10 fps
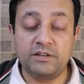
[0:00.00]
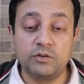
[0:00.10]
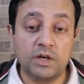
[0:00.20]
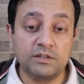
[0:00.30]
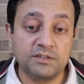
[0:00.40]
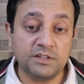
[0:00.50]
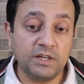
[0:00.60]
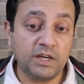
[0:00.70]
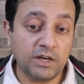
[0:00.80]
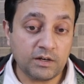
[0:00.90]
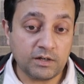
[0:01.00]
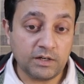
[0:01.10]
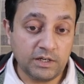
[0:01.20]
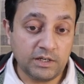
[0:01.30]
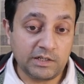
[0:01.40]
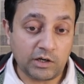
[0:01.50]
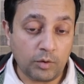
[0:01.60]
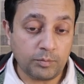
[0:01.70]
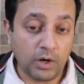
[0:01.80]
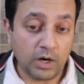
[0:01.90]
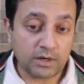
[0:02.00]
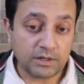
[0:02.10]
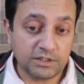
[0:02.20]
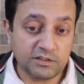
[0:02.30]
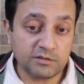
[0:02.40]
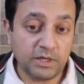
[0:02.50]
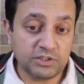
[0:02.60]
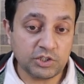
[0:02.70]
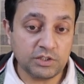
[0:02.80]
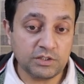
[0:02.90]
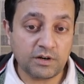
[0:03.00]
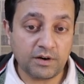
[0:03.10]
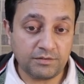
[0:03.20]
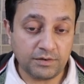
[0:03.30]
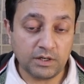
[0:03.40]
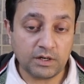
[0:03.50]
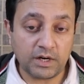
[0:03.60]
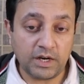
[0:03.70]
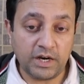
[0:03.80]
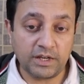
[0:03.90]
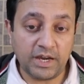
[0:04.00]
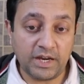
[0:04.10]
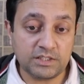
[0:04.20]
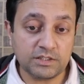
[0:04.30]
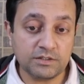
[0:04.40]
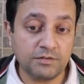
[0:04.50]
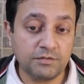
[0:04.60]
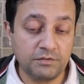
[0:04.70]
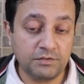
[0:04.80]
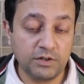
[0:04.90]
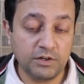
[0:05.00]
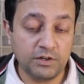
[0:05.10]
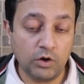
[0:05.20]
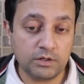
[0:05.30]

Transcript: you can see here in top bar, it is mentioned refer and get $50.